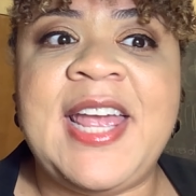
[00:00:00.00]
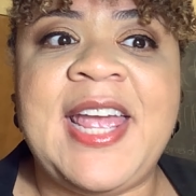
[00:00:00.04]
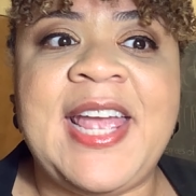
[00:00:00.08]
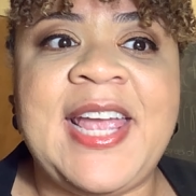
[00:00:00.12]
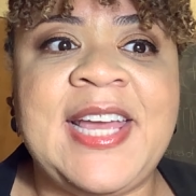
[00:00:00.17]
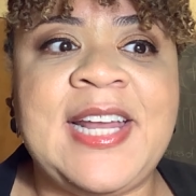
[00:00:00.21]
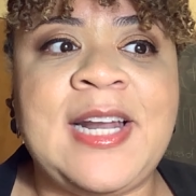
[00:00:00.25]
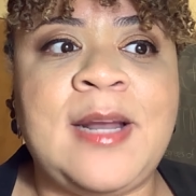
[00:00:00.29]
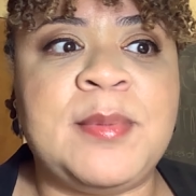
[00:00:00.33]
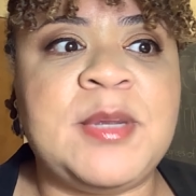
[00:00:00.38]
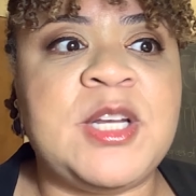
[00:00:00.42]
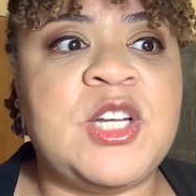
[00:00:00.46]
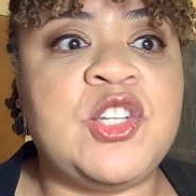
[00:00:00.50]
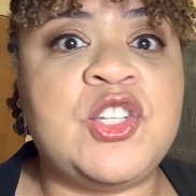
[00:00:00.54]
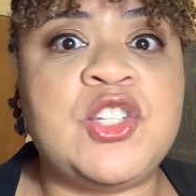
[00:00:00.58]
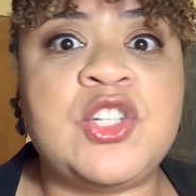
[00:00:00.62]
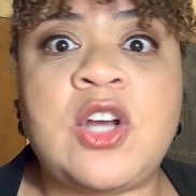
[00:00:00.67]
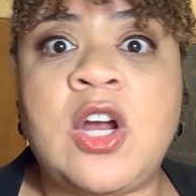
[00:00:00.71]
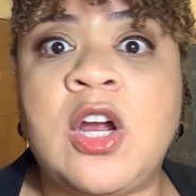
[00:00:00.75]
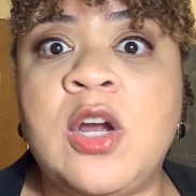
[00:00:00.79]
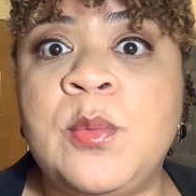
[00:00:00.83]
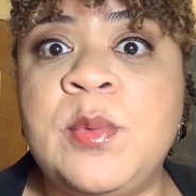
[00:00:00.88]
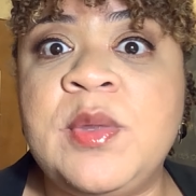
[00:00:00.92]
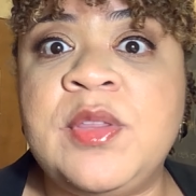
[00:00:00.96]
And I'm going to
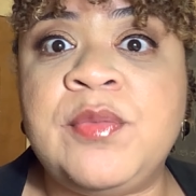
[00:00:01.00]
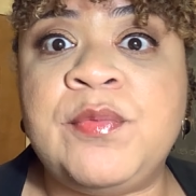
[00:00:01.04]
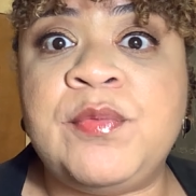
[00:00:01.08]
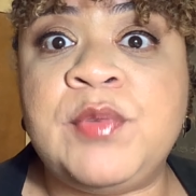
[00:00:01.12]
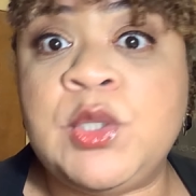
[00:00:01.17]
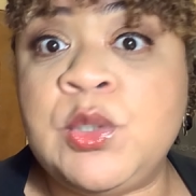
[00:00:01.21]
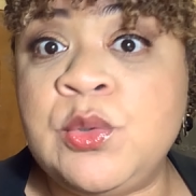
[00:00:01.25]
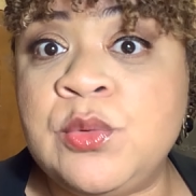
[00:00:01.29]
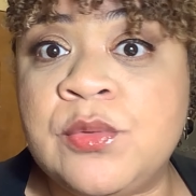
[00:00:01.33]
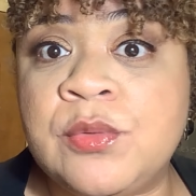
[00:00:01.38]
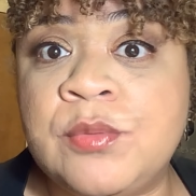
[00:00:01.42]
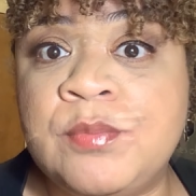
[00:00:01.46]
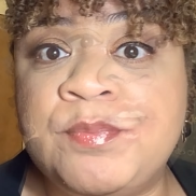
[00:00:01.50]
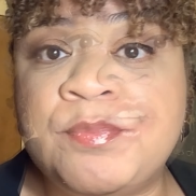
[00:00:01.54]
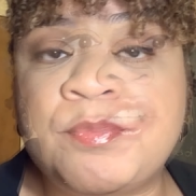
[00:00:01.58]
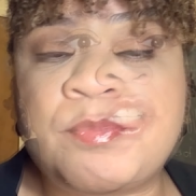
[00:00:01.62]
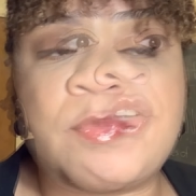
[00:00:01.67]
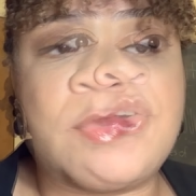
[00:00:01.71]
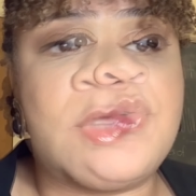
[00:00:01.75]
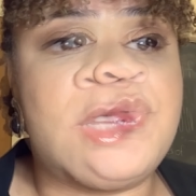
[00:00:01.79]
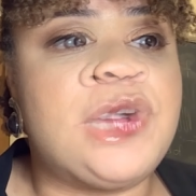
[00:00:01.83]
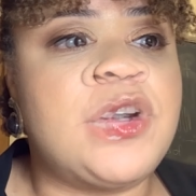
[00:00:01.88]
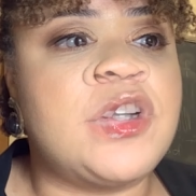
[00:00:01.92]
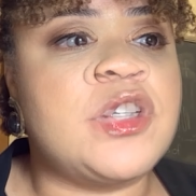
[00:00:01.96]
start with flute.
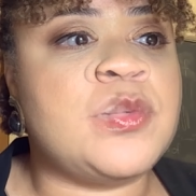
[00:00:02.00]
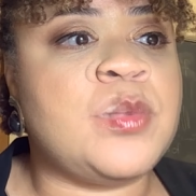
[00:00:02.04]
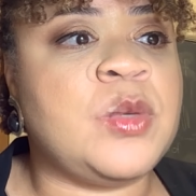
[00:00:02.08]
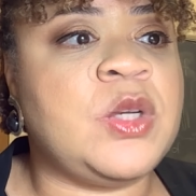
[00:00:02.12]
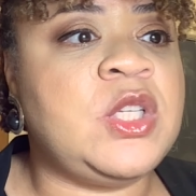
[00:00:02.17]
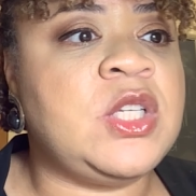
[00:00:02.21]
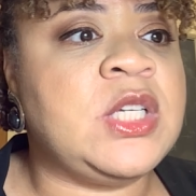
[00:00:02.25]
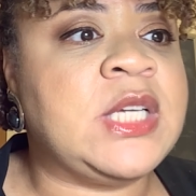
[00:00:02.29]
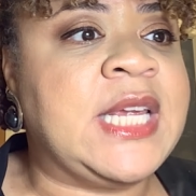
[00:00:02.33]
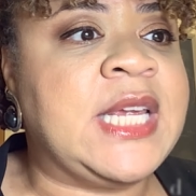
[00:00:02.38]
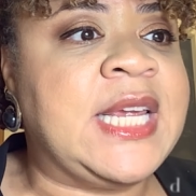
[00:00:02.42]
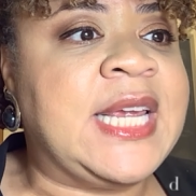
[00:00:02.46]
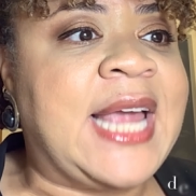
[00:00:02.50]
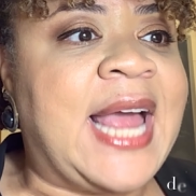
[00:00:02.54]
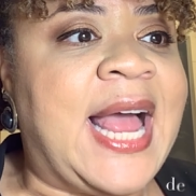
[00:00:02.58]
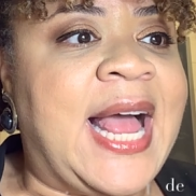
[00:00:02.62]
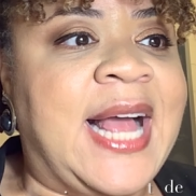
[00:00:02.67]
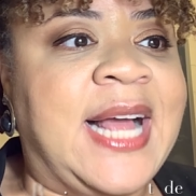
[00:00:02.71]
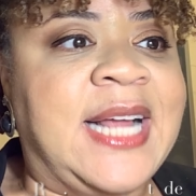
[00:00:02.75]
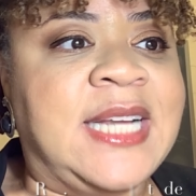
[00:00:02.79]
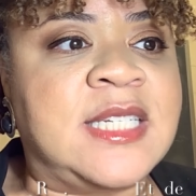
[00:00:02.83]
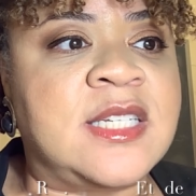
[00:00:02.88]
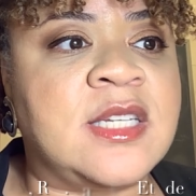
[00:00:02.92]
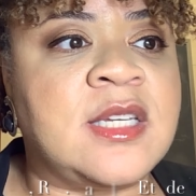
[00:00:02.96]
So first we're looking
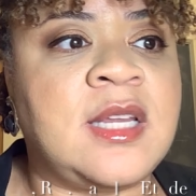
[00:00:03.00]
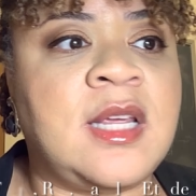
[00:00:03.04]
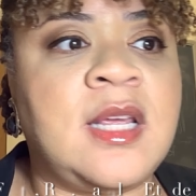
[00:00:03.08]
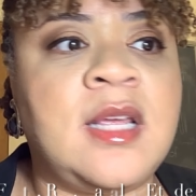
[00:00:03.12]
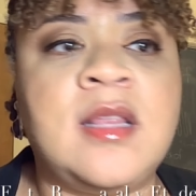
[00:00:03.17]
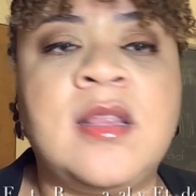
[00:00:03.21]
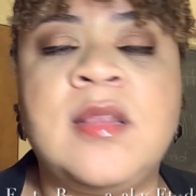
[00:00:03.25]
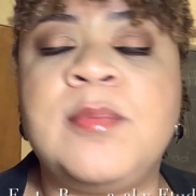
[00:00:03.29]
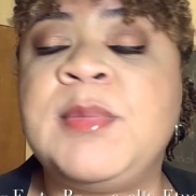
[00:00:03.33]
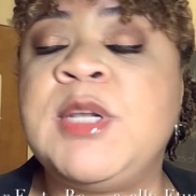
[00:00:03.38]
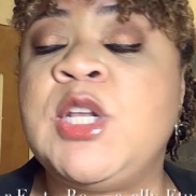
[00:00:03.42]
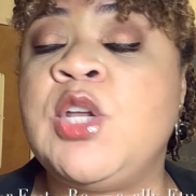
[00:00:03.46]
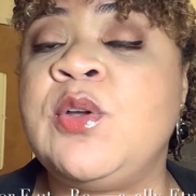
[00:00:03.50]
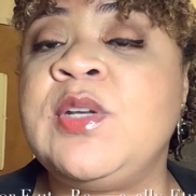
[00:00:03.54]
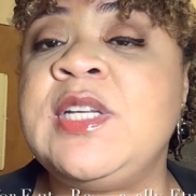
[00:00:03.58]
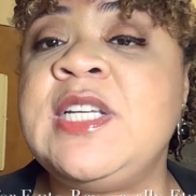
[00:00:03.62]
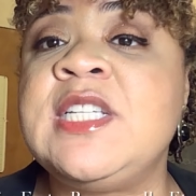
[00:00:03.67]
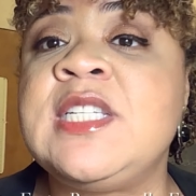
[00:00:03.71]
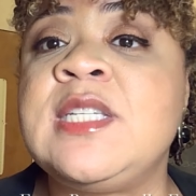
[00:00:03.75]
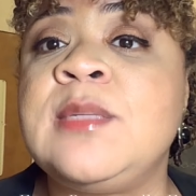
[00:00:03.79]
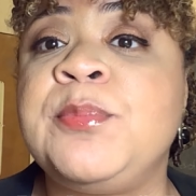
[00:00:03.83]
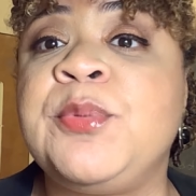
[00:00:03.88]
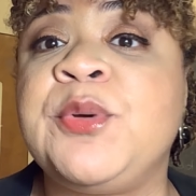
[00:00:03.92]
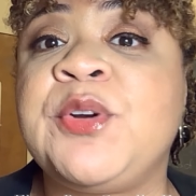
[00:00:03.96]
at
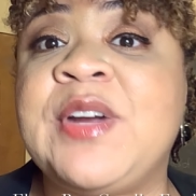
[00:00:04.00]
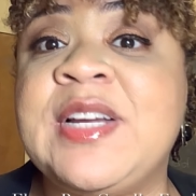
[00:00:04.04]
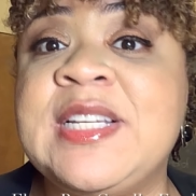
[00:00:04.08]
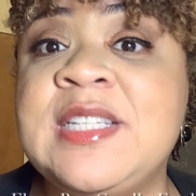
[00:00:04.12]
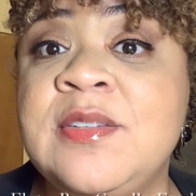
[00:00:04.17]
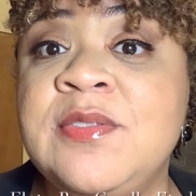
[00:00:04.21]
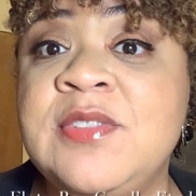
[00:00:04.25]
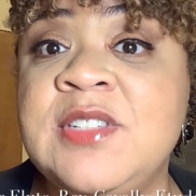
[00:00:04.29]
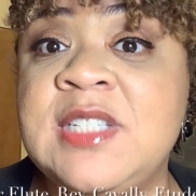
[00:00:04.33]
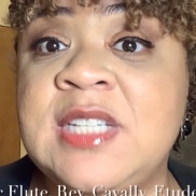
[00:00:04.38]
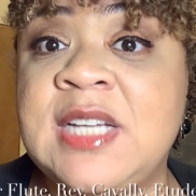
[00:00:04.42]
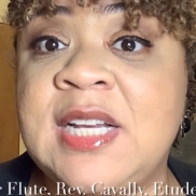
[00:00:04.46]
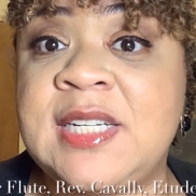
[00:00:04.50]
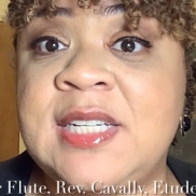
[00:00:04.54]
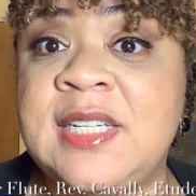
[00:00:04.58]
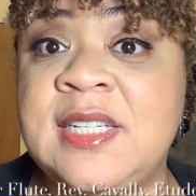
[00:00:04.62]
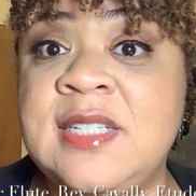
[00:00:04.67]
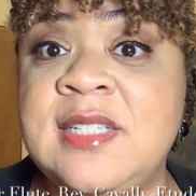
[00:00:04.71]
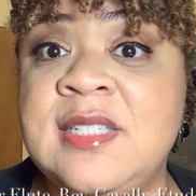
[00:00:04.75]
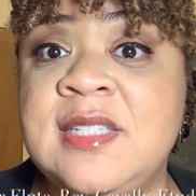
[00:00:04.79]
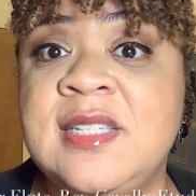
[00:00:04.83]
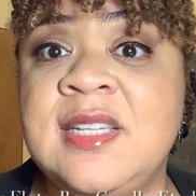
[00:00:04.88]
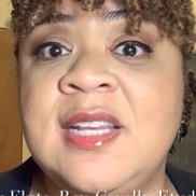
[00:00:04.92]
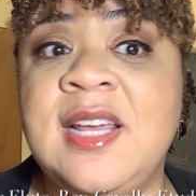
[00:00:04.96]
Melodious and Progressive
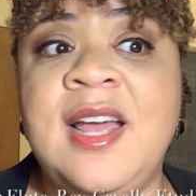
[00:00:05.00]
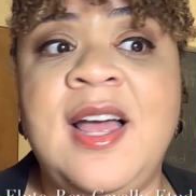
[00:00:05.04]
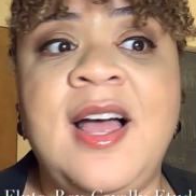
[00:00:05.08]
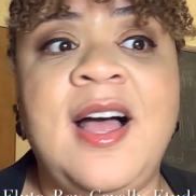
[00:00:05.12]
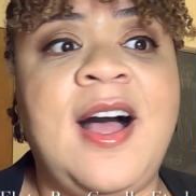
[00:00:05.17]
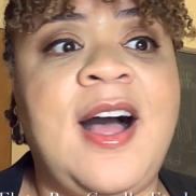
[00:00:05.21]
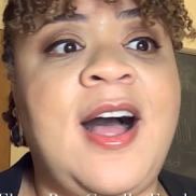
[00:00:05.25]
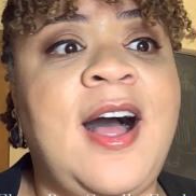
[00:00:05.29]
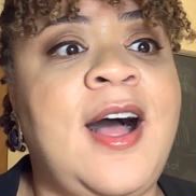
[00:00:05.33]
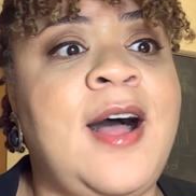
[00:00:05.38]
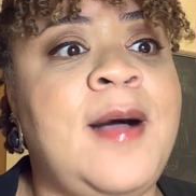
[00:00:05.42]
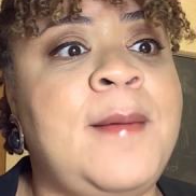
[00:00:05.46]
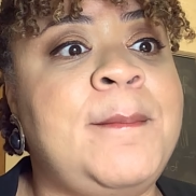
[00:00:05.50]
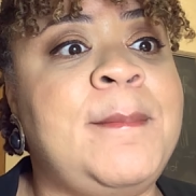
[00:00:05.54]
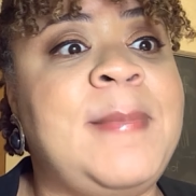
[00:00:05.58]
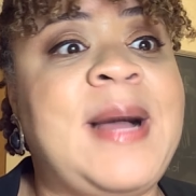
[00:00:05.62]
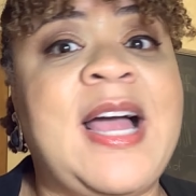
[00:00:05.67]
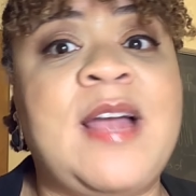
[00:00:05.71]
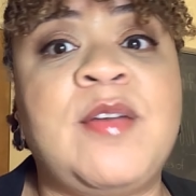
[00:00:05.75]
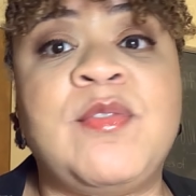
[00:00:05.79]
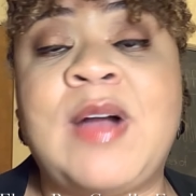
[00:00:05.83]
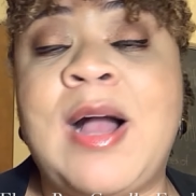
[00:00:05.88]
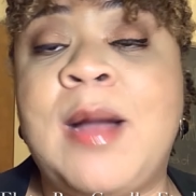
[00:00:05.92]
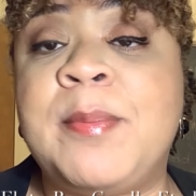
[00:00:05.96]
Studies
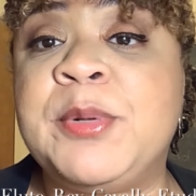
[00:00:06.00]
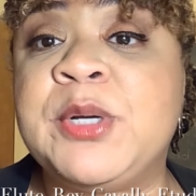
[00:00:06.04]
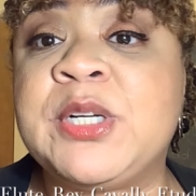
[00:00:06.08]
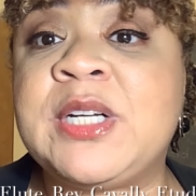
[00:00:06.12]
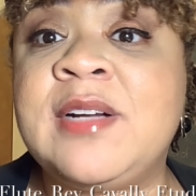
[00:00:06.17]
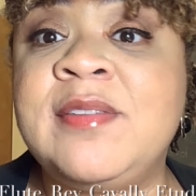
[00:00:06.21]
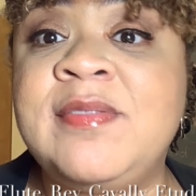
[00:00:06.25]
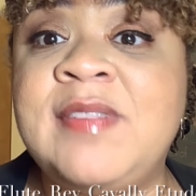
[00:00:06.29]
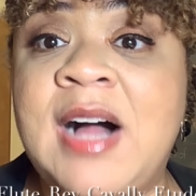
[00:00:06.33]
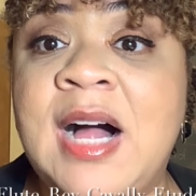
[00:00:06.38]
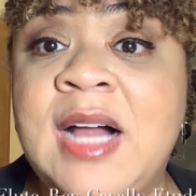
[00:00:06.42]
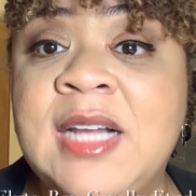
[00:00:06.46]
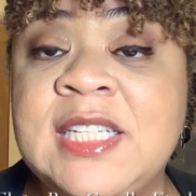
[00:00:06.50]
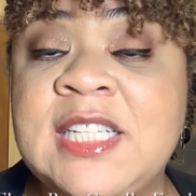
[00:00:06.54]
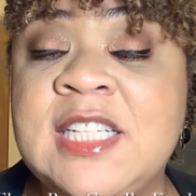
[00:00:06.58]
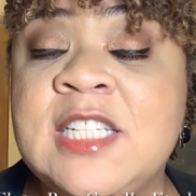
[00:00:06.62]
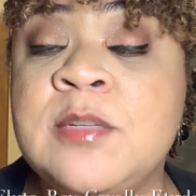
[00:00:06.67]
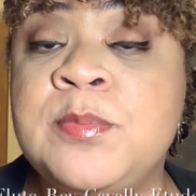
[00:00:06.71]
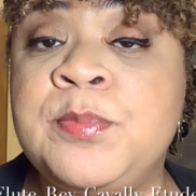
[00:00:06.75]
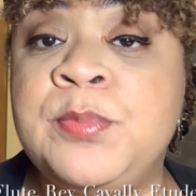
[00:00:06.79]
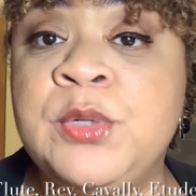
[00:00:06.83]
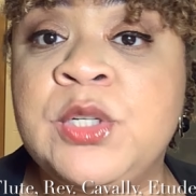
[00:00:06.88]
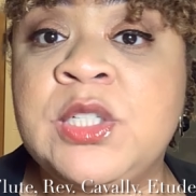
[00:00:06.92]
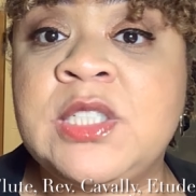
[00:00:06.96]
by Robert Cavally. It's
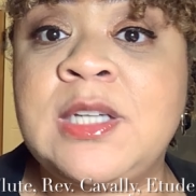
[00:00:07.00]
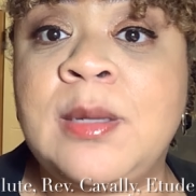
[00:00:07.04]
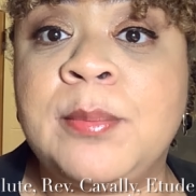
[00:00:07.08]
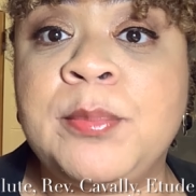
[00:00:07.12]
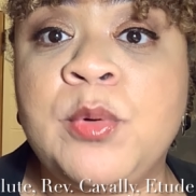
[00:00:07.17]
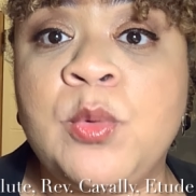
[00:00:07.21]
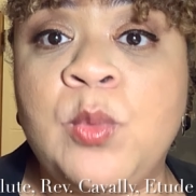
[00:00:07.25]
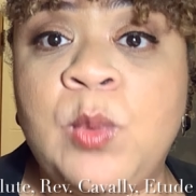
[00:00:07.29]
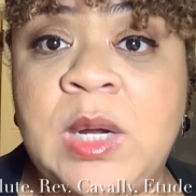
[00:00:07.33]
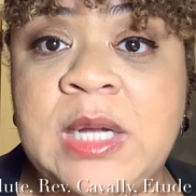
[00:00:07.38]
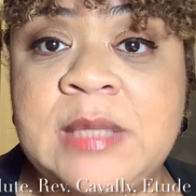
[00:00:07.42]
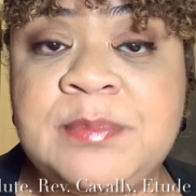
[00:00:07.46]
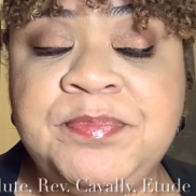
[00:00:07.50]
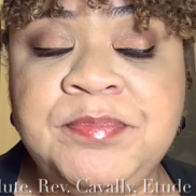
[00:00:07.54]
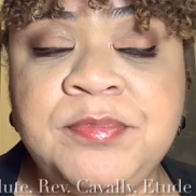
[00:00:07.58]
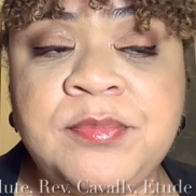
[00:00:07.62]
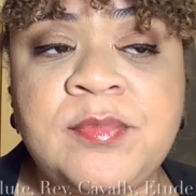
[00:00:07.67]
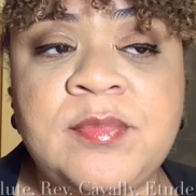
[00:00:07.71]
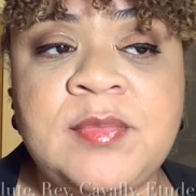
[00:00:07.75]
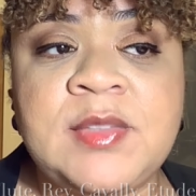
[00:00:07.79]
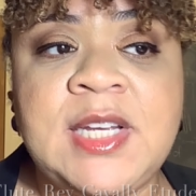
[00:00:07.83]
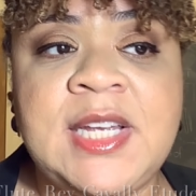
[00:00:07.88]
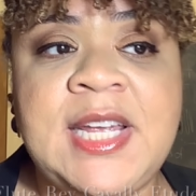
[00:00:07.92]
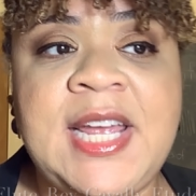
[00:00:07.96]
book number 1
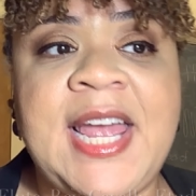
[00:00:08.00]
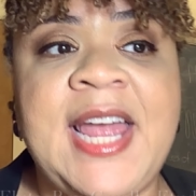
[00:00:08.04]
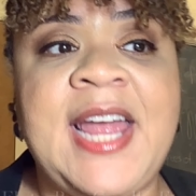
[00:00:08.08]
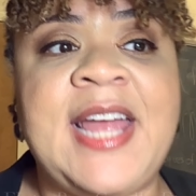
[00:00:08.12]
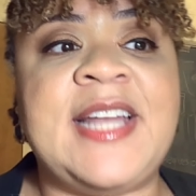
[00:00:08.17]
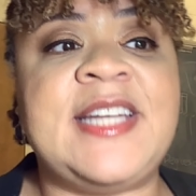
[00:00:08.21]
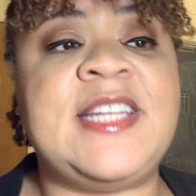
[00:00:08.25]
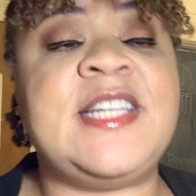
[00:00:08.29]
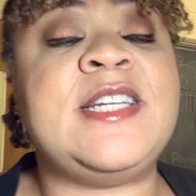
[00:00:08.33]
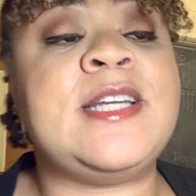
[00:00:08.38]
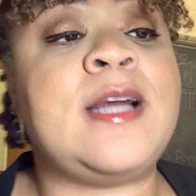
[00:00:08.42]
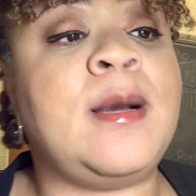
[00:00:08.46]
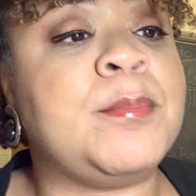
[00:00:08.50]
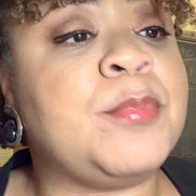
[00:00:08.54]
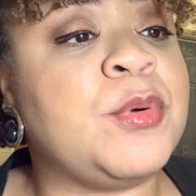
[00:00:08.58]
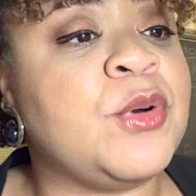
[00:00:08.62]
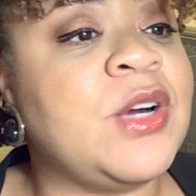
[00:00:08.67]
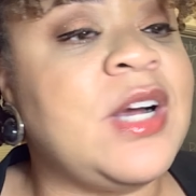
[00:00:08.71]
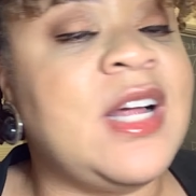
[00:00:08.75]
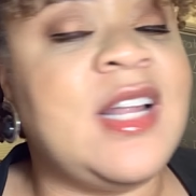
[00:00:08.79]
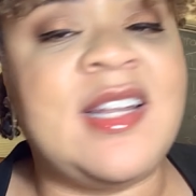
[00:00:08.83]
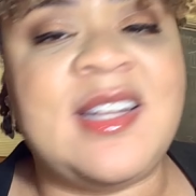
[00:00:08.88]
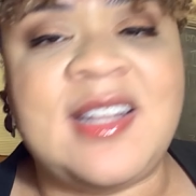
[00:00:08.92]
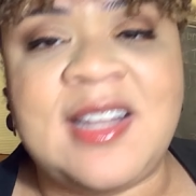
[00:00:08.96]
and number
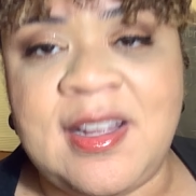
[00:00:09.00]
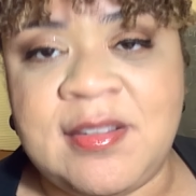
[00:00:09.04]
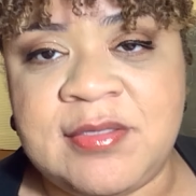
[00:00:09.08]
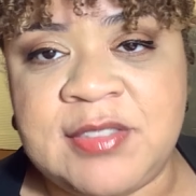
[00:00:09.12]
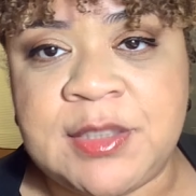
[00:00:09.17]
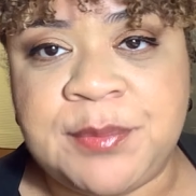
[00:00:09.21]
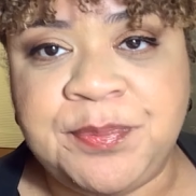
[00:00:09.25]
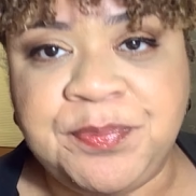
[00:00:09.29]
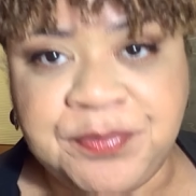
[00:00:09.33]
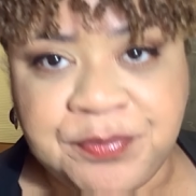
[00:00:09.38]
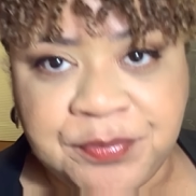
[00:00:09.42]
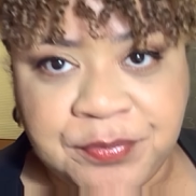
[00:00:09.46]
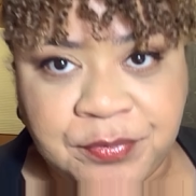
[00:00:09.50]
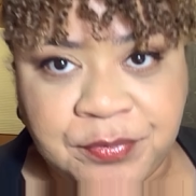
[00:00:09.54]
11.